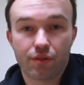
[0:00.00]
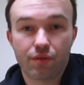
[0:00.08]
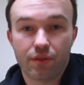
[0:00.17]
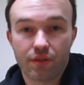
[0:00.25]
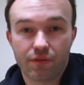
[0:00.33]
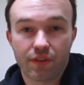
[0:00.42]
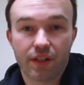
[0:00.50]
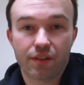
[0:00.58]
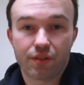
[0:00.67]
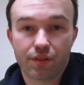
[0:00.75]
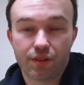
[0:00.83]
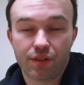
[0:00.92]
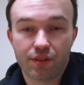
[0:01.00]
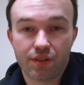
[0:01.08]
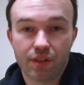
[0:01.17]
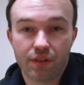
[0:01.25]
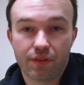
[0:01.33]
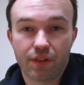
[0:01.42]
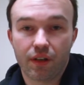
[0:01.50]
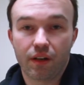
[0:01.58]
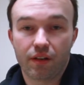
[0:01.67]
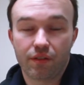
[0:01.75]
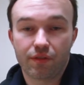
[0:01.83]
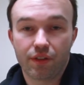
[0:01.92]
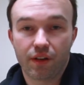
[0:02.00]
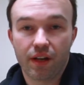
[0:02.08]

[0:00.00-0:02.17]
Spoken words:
to an advisor to see if there